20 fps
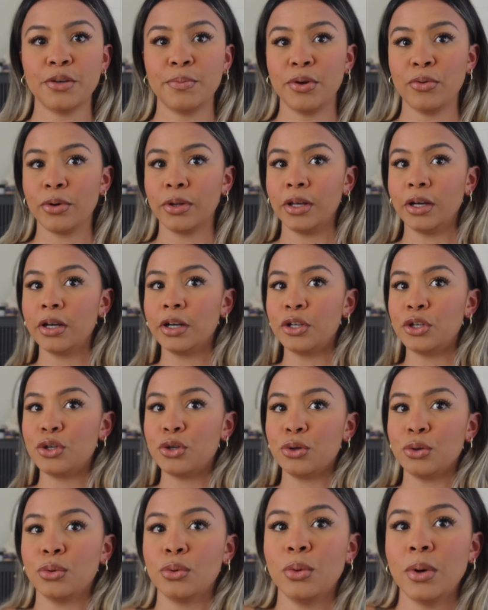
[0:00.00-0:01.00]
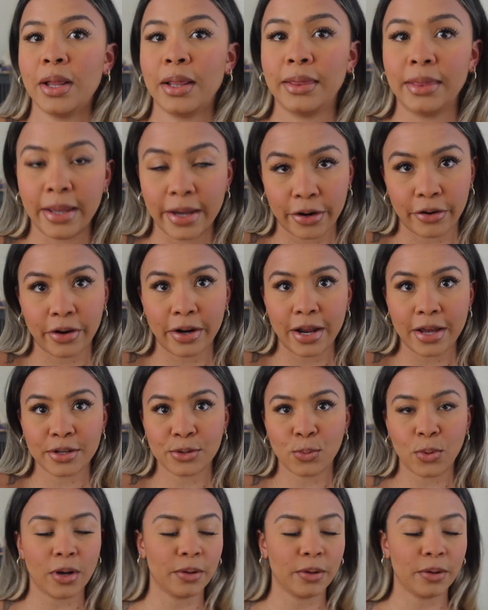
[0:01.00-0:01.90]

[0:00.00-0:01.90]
to be really good to layer it as